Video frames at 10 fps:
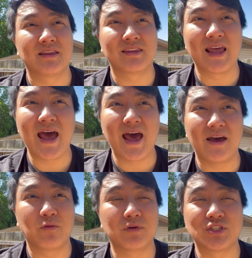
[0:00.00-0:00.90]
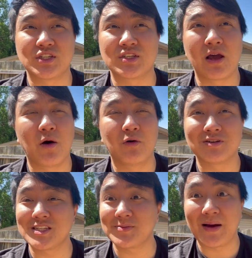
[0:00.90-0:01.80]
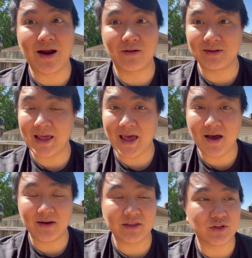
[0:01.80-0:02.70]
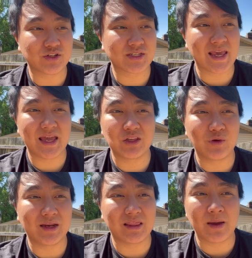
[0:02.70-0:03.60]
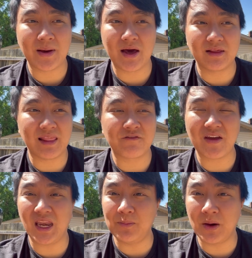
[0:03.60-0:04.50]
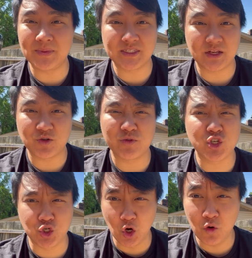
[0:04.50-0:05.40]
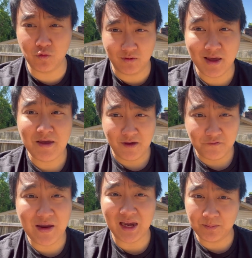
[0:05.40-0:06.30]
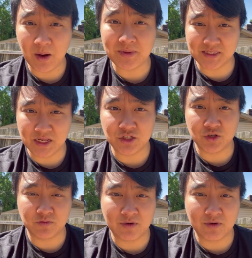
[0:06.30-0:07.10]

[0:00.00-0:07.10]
that will just go spiral down, and you just can't do anything about it, like fading puppy syndrome. True fading puppy syndrome,